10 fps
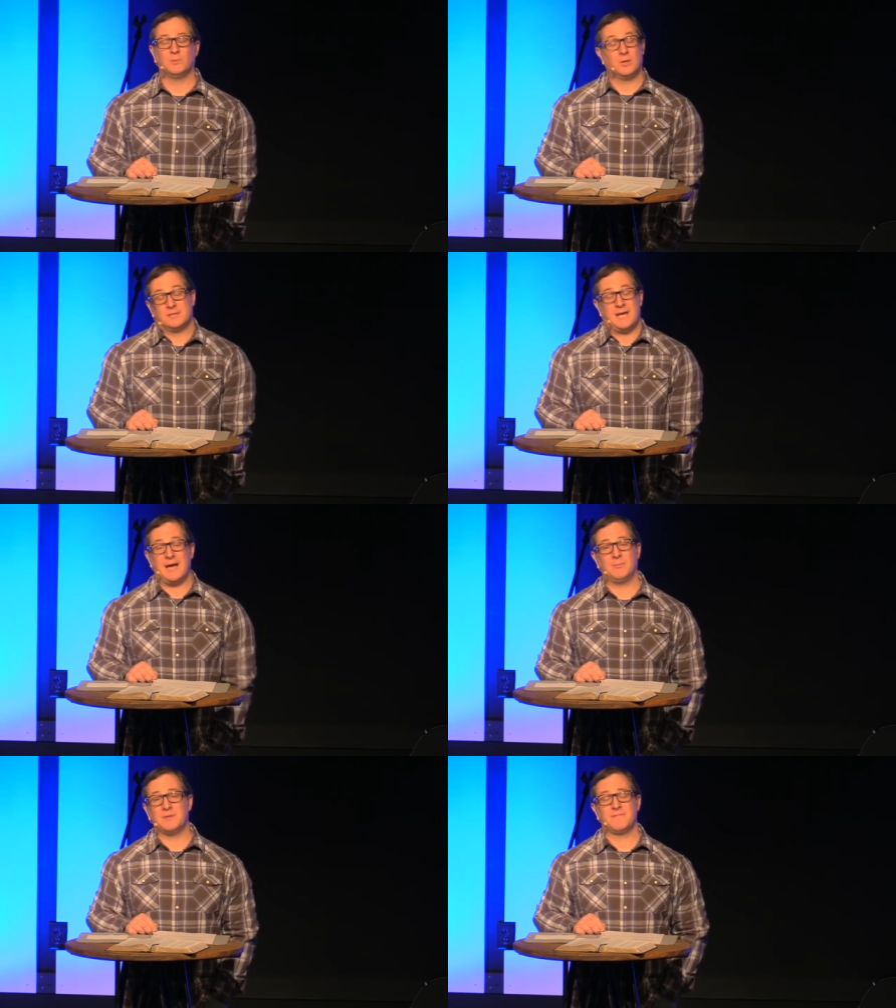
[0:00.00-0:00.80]
well, a
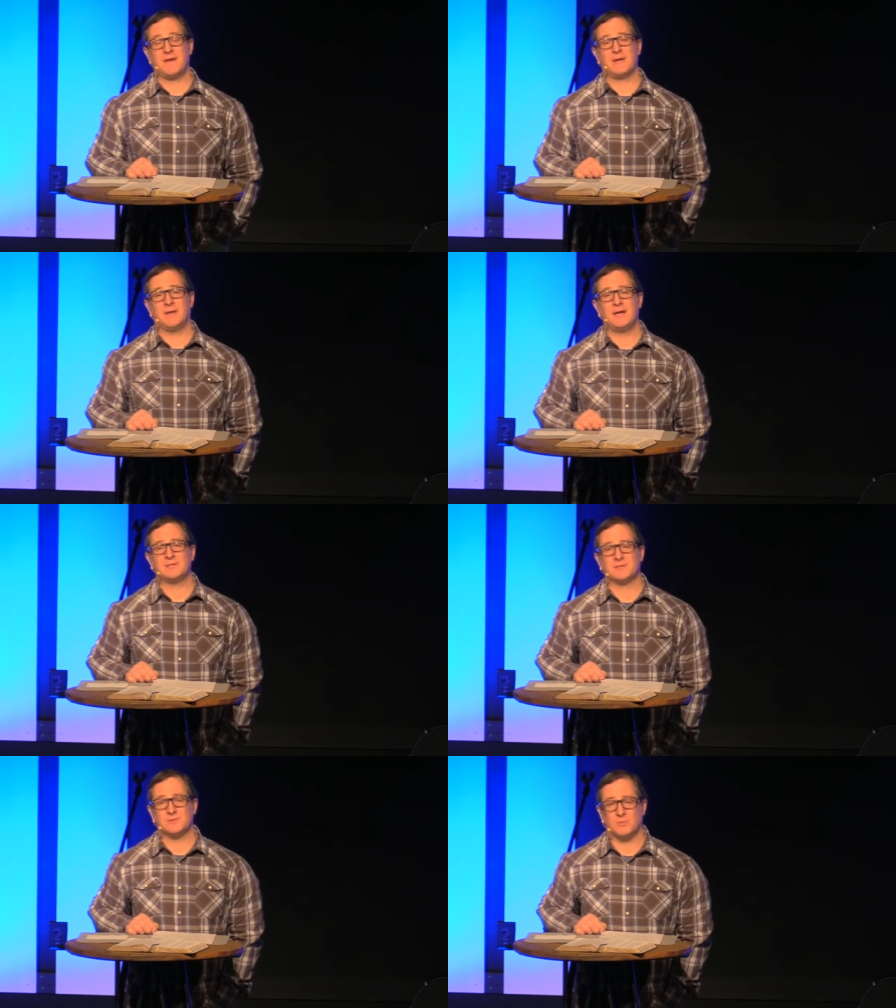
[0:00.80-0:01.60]
time when the
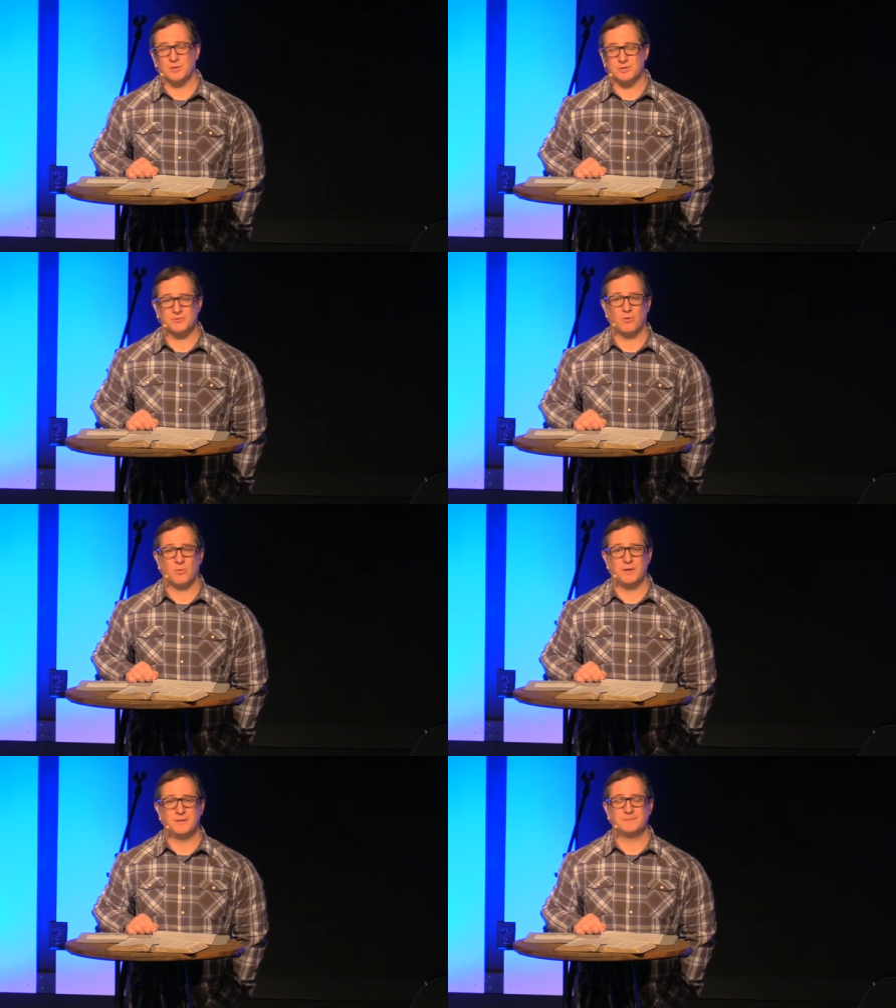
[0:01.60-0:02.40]
foundations were
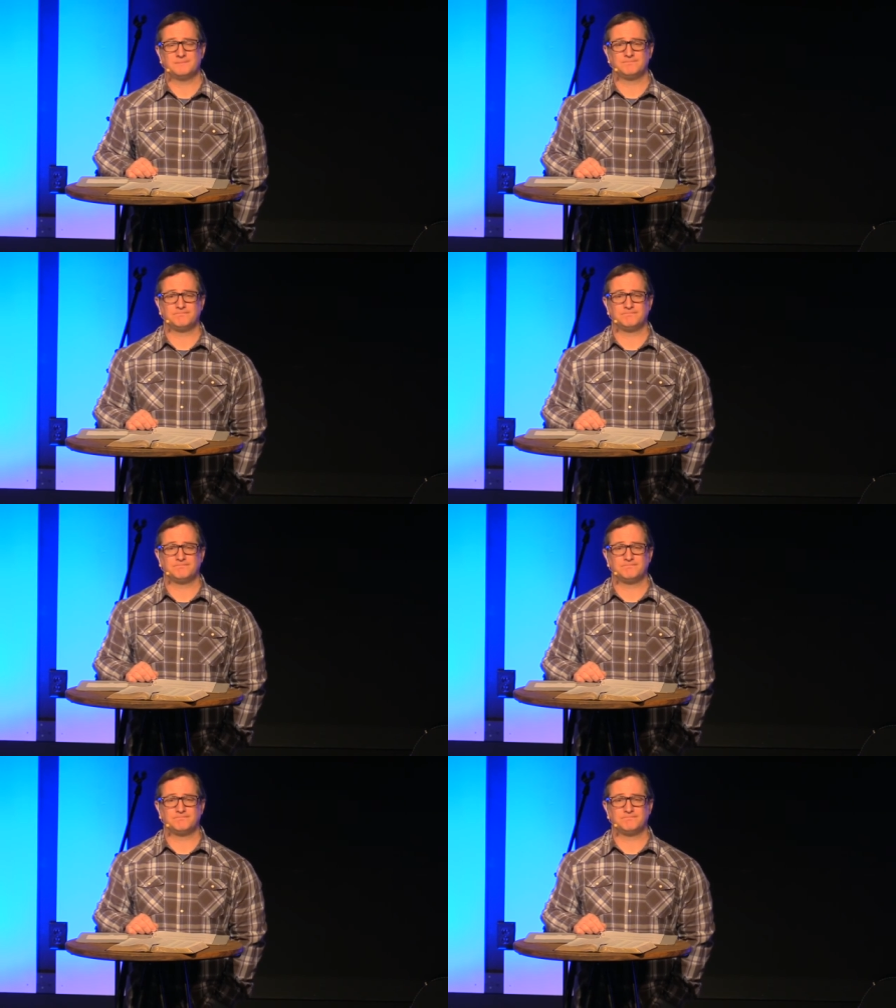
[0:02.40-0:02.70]
destroyed.